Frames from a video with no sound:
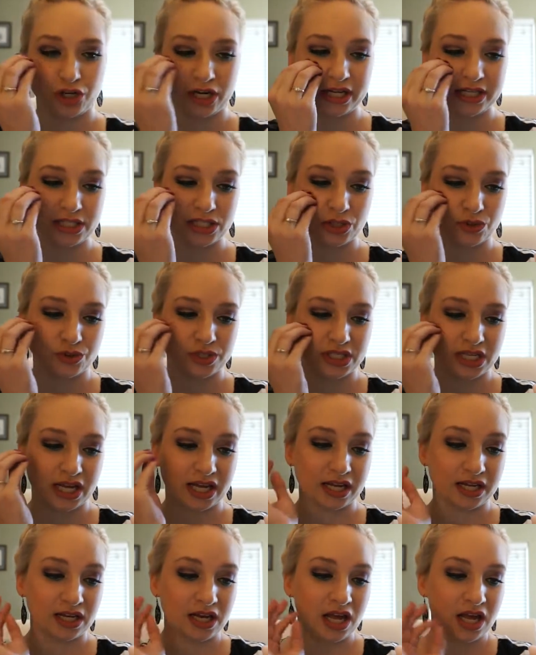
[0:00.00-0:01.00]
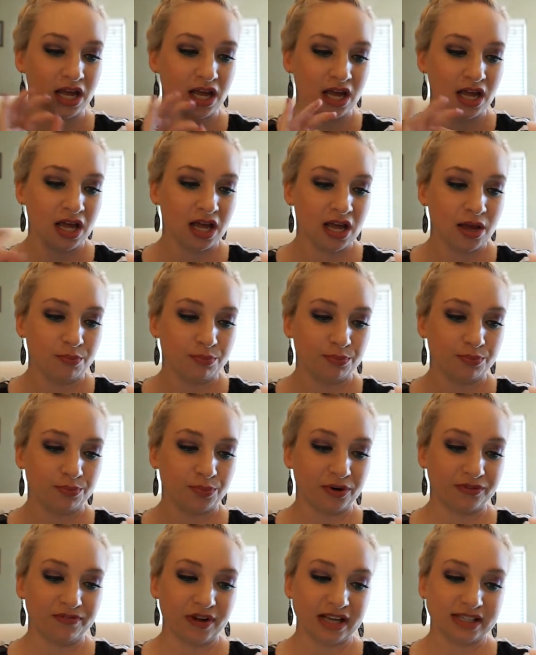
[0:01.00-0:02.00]
translucent
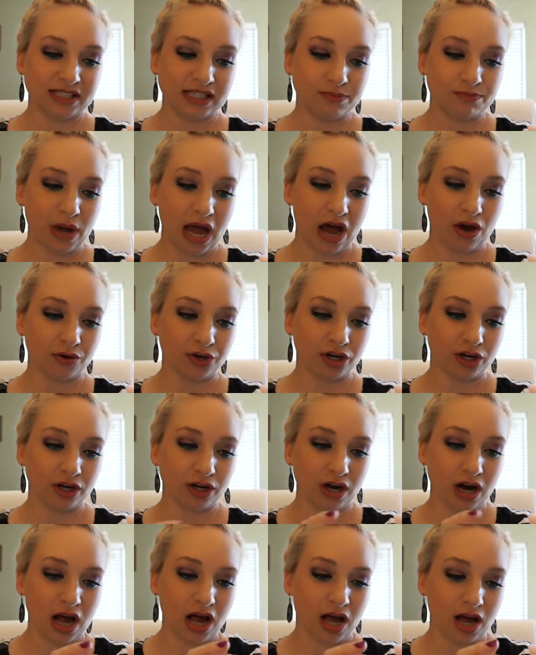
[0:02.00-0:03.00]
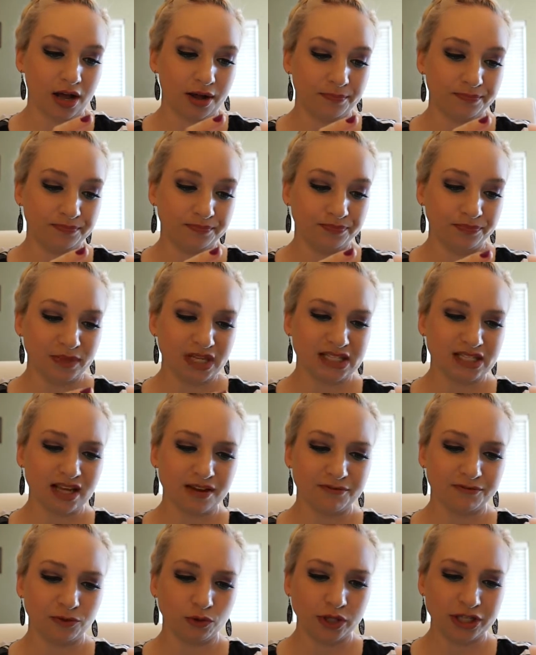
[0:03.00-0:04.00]
perfecting powder. It's
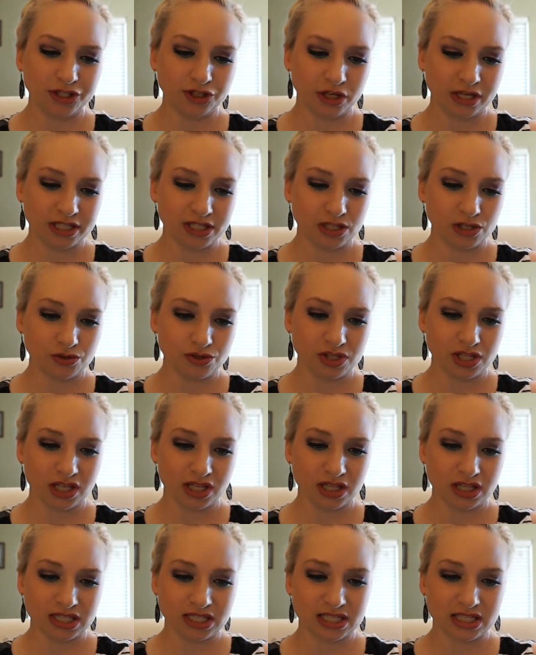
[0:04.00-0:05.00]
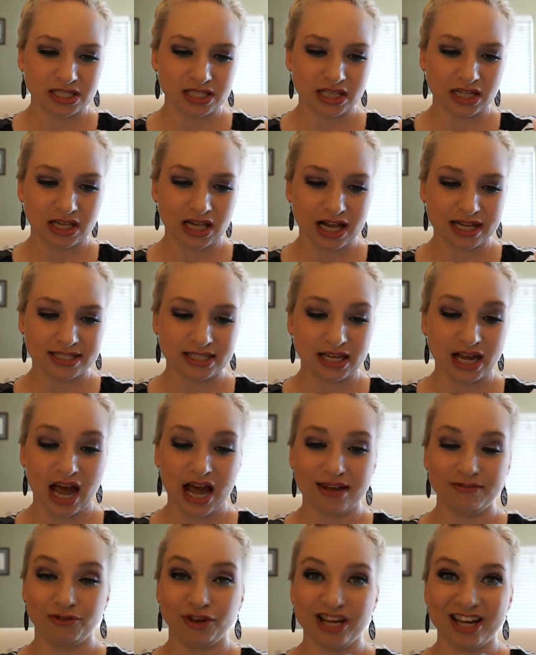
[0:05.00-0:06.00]
not fully translucent. This is the classic
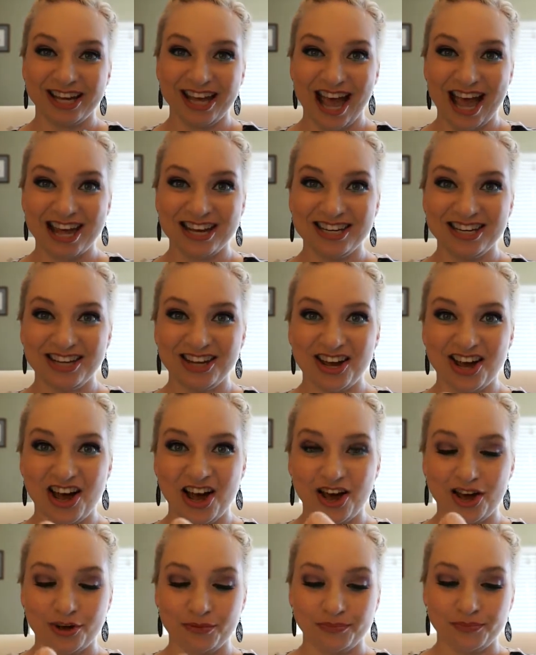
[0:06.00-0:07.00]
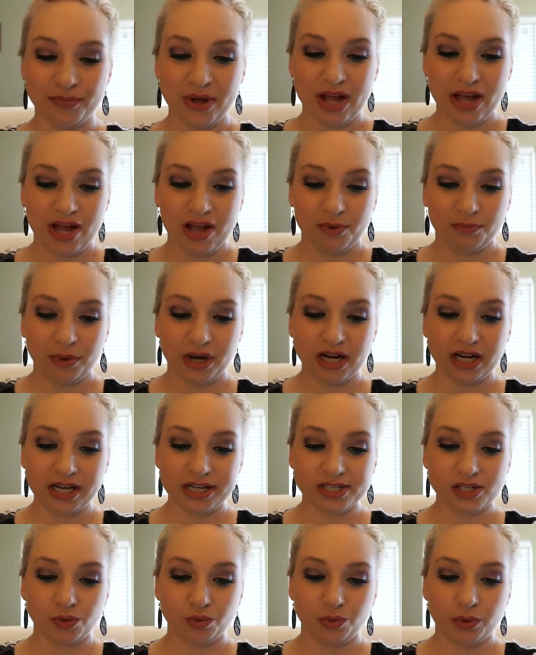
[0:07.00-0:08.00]
ivory again. But it
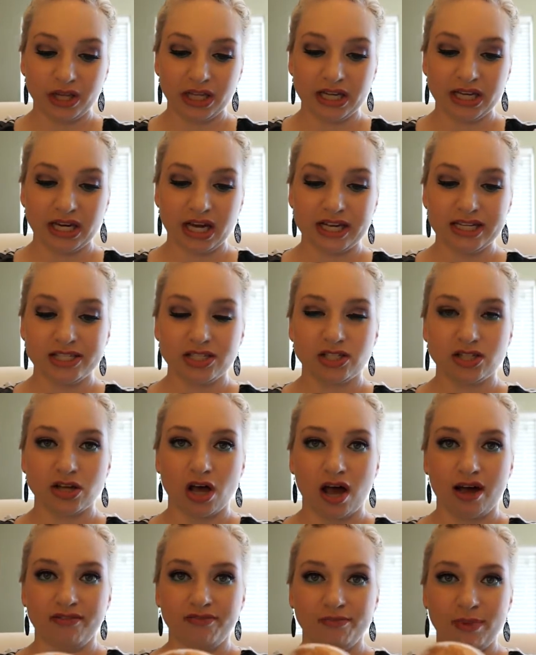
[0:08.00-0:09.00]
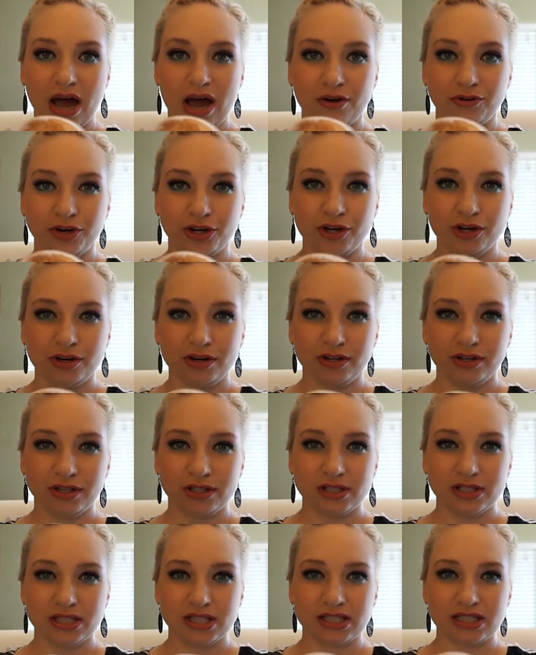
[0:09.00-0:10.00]
is a really nice soft powder
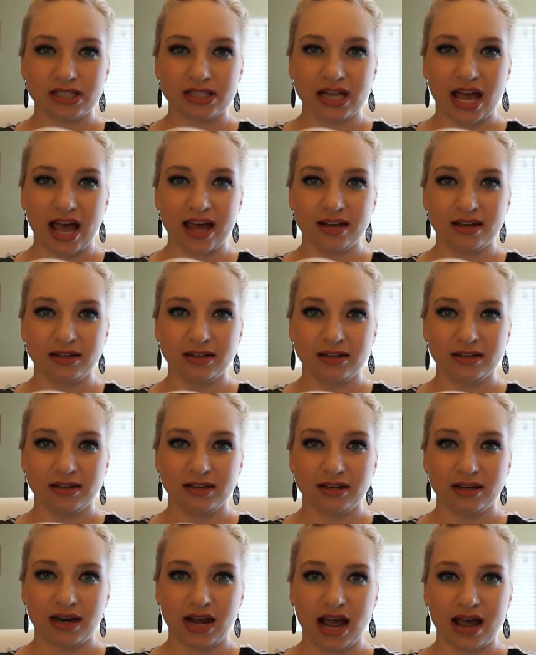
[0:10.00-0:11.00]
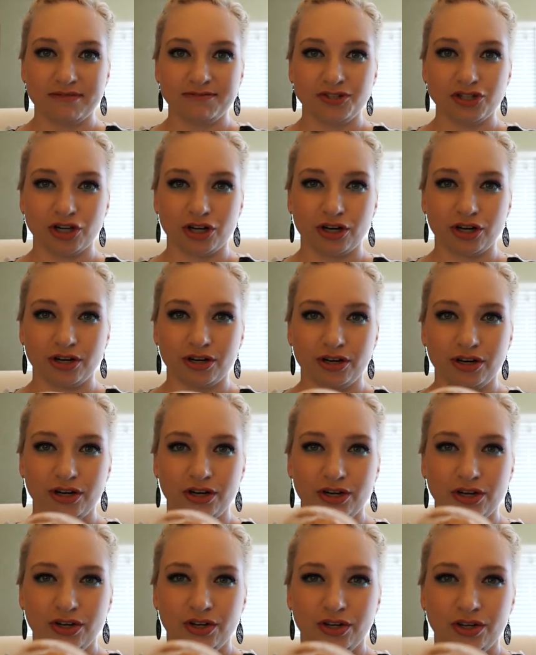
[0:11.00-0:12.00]
to set after
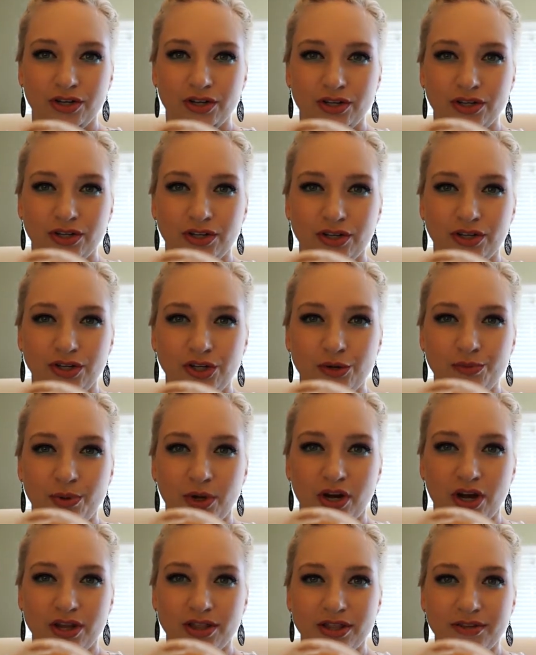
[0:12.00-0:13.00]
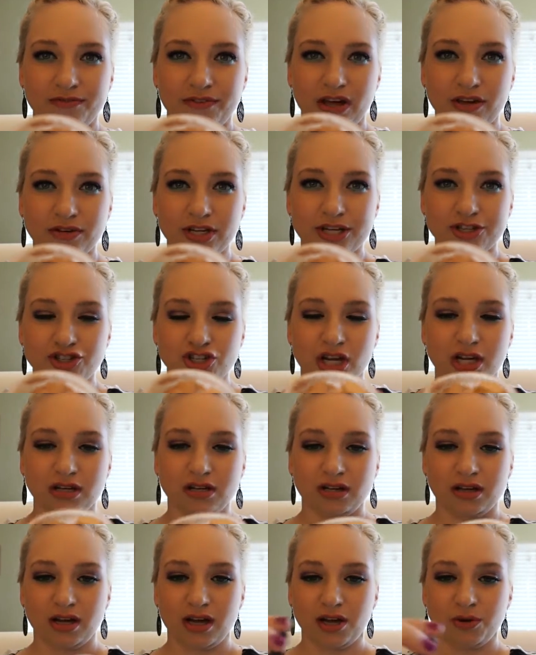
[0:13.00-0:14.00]
you put on the
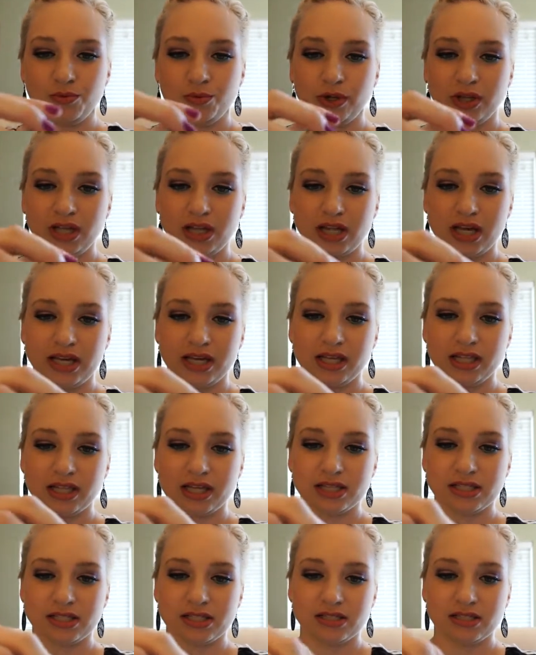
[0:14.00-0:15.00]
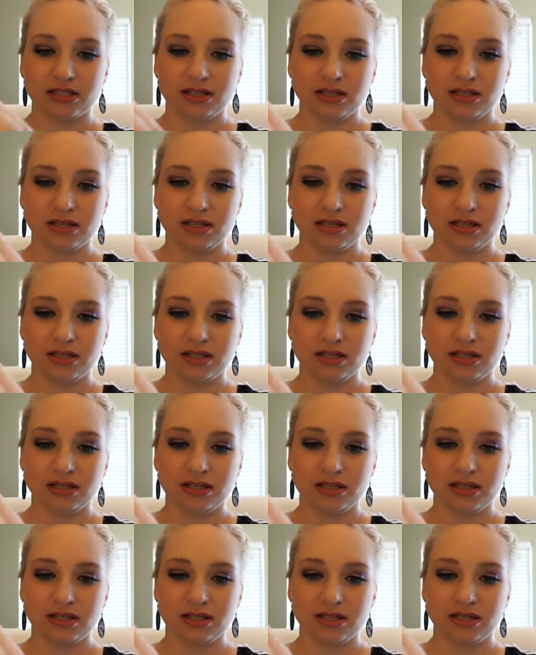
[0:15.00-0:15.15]
foundation. I'm really liking this.